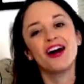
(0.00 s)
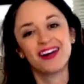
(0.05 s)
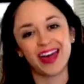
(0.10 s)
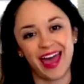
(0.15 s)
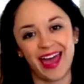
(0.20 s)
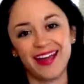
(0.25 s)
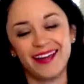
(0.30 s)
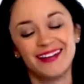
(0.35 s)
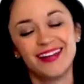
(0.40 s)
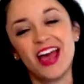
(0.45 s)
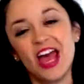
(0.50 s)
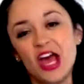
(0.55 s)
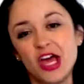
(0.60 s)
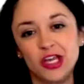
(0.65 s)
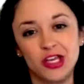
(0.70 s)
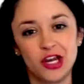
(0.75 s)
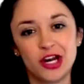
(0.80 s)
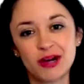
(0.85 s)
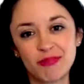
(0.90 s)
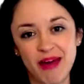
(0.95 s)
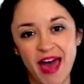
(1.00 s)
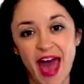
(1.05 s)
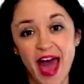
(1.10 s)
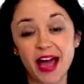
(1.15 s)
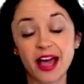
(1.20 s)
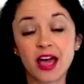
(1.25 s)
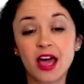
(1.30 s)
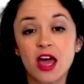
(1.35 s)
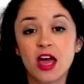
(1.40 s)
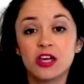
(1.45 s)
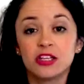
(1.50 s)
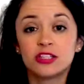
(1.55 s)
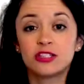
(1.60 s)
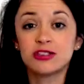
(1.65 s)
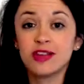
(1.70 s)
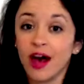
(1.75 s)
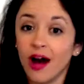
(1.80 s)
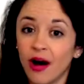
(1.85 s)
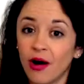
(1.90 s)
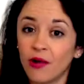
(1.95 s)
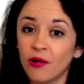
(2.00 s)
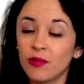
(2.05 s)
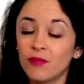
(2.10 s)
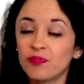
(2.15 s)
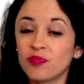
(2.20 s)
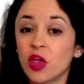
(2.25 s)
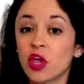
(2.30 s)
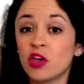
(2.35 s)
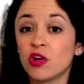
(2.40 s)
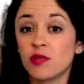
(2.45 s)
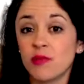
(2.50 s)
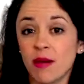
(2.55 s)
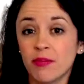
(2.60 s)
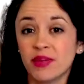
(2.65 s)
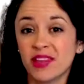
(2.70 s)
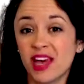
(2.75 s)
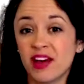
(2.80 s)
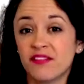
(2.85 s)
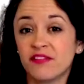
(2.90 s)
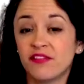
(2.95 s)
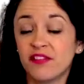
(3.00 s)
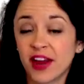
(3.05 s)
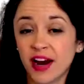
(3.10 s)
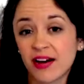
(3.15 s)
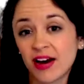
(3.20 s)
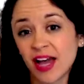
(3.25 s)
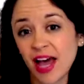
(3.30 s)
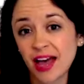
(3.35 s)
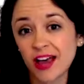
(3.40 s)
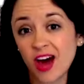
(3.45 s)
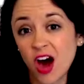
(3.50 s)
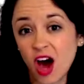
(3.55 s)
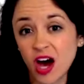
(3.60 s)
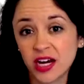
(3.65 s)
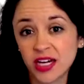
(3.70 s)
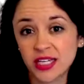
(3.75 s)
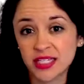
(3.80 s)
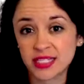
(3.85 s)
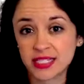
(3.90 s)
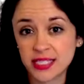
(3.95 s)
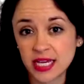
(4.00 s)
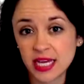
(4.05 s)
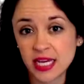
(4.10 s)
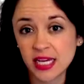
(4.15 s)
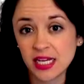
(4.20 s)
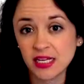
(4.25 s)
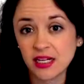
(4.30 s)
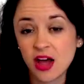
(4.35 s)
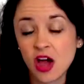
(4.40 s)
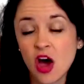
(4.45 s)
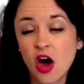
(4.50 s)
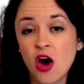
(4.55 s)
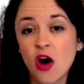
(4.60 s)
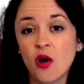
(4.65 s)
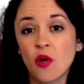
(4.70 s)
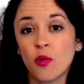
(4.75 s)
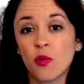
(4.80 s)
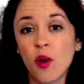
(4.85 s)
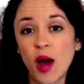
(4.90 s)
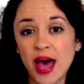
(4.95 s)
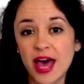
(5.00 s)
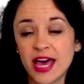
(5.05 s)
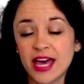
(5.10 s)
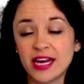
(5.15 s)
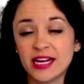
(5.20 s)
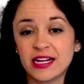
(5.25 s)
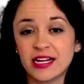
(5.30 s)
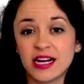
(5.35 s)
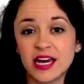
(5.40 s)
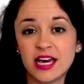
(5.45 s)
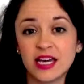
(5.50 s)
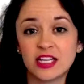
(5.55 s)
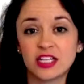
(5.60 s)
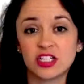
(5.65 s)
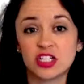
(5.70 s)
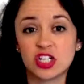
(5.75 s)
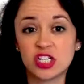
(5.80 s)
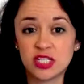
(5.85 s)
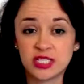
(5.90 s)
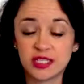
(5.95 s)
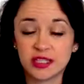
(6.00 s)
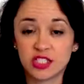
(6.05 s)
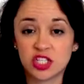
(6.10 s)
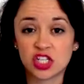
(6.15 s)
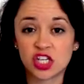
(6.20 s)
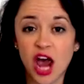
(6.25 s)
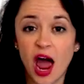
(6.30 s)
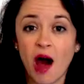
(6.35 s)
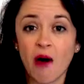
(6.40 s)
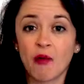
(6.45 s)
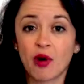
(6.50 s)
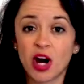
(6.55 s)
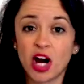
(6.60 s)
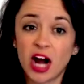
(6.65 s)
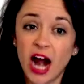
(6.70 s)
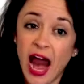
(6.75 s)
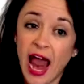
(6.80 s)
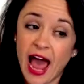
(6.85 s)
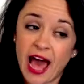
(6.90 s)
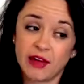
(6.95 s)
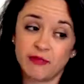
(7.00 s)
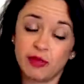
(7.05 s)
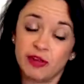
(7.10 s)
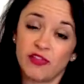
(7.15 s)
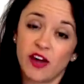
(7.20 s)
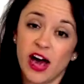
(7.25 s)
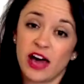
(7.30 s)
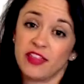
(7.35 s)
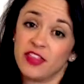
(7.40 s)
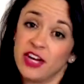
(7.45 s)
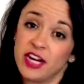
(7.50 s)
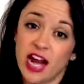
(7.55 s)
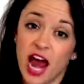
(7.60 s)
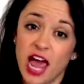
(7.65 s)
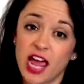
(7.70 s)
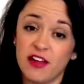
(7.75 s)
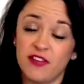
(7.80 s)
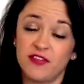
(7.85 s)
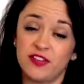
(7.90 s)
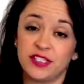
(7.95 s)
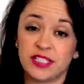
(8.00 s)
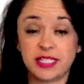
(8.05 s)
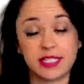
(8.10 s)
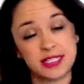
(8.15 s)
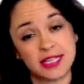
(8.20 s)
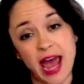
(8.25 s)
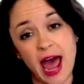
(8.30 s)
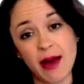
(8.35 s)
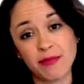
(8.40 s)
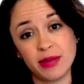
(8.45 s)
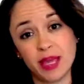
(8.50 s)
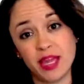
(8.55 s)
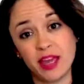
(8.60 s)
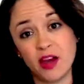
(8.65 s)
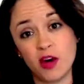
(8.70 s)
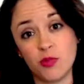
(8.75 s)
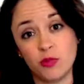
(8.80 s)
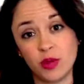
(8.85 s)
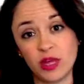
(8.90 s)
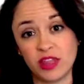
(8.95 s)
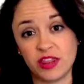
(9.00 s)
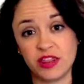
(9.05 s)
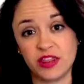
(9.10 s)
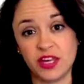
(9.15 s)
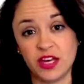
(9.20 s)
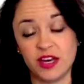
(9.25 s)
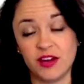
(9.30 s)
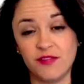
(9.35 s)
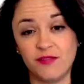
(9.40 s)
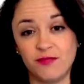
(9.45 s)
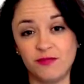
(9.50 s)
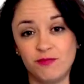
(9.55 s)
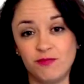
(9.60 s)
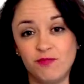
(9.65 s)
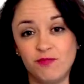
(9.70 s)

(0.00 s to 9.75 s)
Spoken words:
Okay, you're back. So, you remember that very iconic scene when she's in the shower and we've got the knife stabbing with the